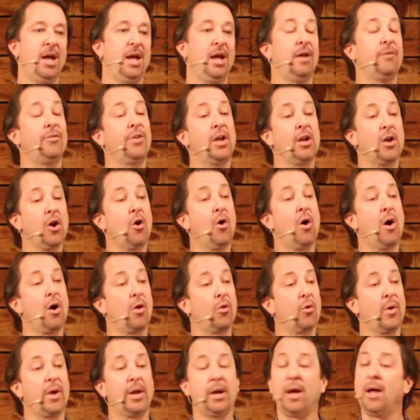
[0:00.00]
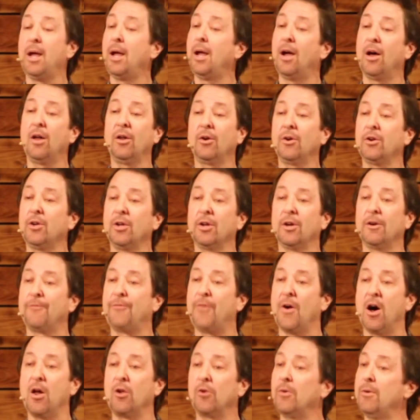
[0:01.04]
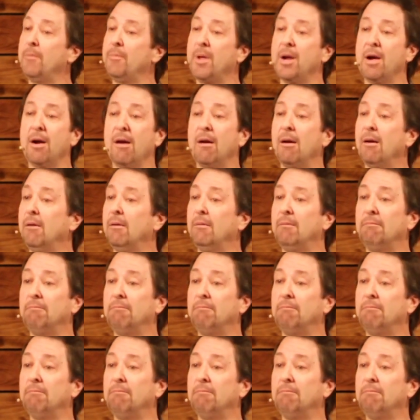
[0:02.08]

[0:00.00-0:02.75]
If they go all the way to hell, are you going to follow them there?